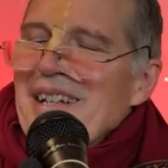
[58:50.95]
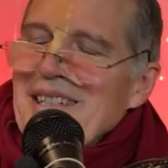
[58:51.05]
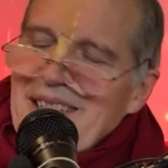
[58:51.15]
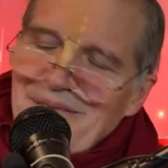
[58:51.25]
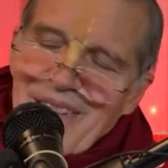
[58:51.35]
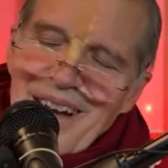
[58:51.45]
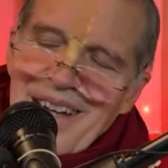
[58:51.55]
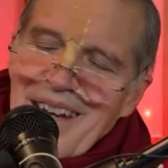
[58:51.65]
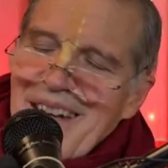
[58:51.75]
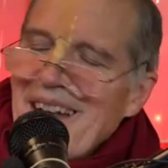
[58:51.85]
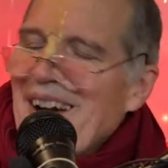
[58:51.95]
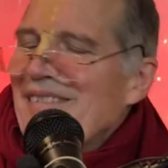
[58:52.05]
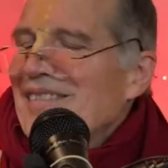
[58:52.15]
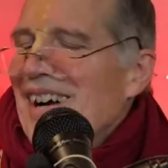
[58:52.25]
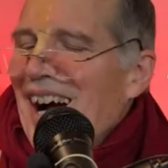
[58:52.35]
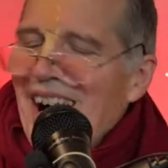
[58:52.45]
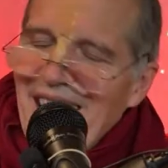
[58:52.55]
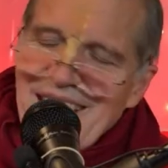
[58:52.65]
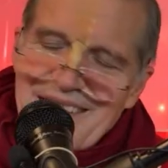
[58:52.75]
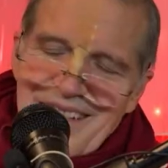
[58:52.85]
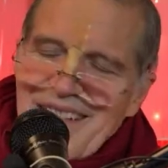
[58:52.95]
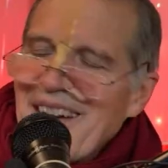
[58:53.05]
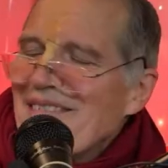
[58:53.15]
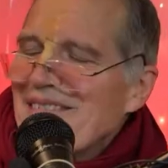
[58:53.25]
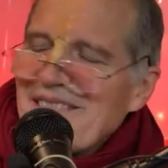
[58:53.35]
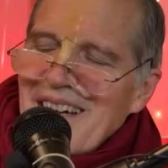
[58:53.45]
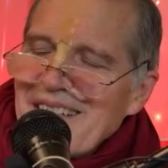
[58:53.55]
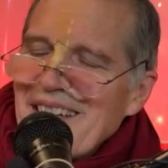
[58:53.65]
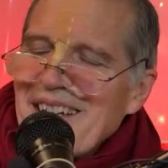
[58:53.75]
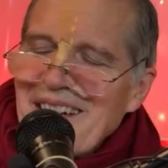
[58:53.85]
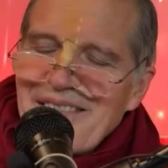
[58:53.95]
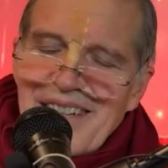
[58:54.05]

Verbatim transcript: Smaranam, Achanam, Vandanam,